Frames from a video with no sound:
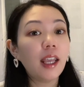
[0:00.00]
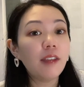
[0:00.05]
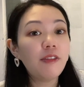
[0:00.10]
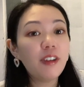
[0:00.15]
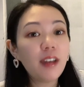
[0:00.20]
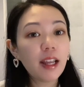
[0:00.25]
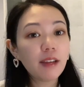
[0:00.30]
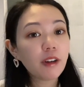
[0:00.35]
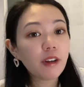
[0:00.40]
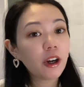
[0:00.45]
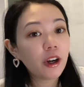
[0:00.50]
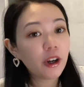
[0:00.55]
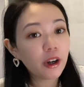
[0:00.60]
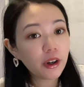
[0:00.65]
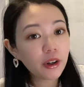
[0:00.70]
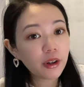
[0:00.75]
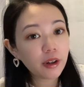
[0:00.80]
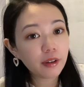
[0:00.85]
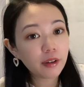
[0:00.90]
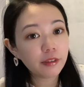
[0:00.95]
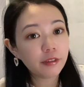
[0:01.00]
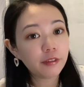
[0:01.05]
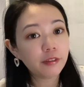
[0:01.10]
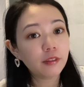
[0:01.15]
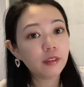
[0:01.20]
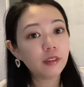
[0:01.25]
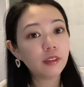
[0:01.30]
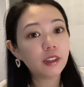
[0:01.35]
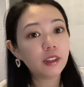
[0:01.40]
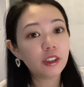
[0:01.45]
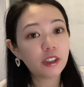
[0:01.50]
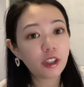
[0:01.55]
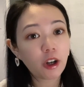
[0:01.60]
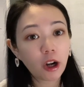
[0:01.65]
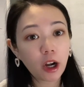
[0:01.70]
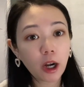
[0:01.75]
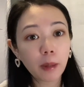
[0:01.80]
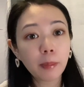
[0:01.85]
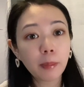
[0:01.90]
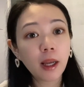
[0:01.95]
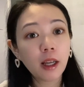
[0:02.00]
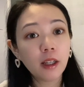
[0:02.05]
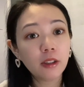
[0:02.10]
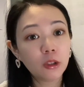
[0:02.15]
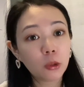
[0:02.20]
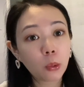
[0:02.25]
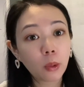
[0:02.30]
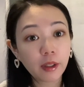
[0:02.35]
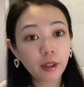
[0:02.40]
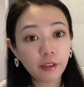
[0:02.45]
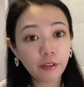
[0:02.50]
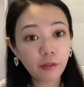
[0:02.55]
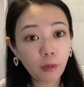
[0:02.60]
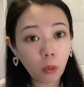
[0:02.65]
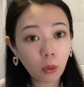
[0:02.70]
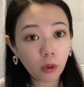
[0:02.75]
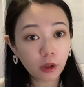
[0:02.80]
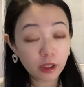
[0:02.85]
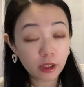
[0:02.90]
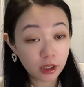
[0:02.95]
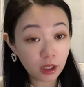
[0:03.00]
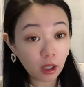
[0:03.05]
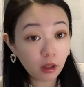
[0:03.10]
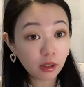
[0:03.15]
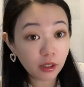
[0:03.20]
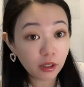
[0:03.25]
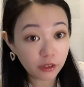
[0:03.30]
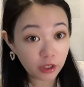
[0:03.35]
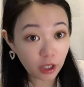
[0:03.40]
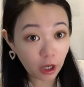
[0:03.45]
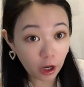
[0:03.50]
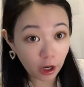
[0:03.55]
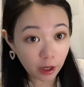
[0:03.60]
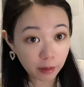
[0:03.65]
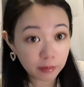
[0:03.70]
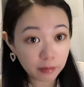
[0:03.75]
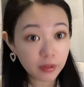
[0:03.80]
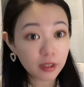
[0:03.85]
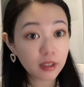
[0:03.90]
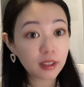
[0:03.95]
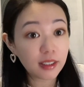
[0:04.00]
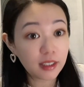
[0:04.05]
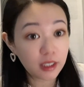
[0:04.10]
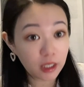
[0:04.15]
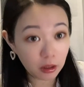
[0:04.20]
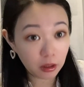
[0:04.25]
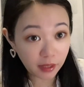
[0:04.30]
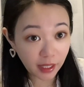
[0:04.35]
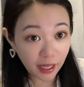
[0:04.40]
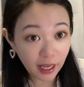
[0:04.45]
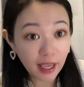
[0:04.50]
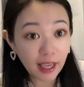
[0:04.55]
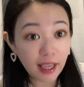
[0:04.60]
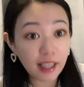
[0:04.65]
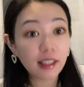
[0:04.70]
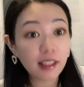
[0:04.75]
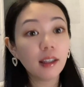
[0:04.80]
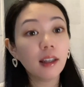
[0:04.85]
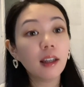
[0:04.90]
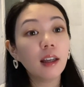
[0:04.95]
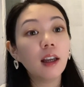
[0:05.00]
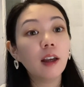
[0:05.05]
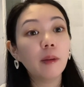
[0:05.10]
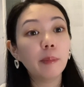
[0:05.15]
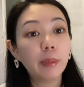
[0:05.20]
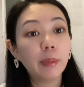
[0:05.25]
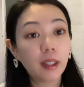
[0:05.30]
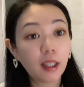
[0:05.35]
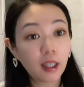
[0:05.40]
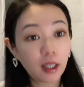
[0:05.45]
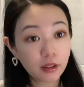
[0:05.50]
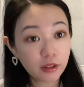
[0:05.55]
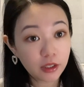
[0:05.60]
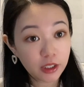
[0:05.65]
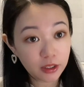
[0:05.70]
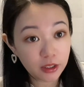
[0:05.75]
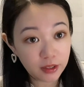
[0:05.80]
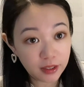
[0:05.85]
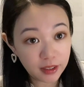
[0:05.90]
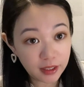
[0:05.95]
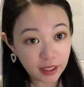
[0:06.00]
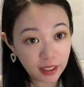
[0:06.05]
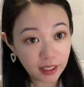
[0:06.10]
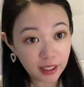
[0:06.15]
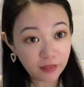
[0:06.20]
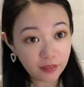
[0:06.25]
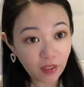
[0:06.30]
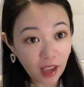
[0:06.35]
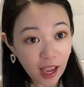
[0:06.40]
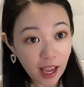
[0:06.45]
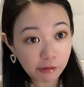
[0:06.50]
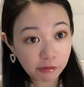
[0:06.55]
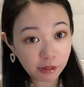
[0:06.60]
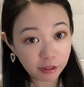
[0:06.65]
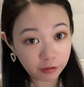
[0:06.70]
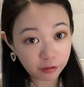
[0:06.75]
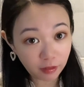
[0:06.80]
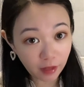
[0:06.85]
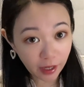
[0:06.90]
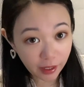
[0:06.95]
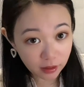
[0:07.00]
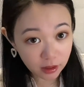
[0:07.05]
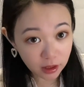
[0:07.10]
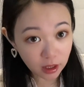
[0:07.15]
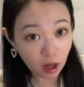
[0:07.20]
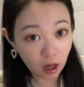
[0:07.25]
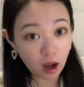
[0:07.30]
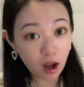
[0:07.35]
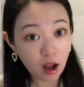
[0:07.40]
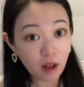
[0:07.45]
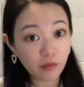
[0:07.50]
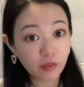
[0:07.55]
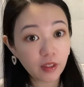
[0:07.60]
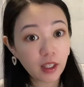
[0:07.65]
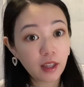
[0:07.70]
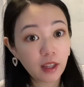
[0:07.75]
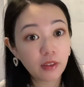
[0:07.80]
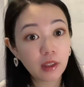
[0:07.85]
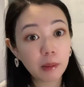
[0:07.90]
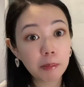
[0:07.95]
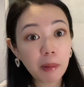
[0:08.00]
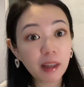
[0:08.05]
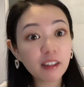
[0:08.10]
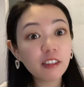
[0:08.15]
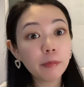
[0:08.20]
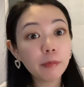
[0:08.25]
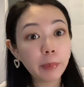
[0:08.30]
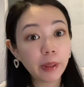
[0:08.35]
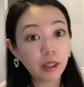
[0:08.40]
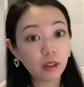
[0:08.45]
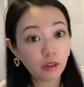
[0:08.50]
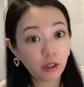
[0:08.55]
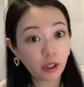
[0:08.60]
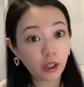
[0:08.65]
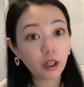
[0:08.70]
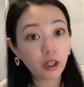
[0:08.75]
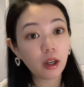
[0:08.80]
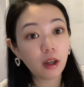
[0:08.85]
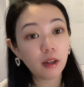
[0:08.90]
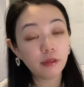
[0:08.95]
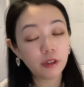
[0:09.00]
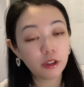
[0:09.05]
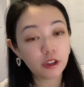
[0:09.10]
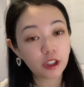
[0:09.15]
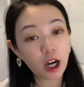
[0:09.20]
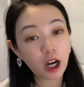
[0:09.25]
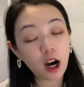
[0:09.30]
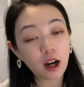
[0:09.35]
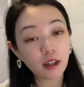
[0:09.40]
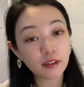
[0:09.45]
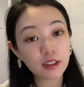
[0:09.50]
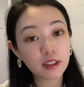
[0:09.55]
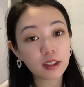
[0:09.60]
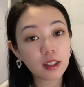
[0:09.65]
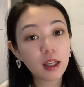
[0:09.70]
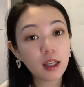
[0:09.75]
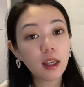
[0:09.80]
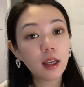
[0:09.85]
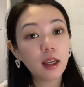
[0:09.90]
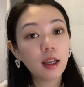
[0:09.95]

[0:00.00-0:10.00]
If you never heard of the term 24 solar terms, it's okay, because you see that reflect on the month pillar of your chart.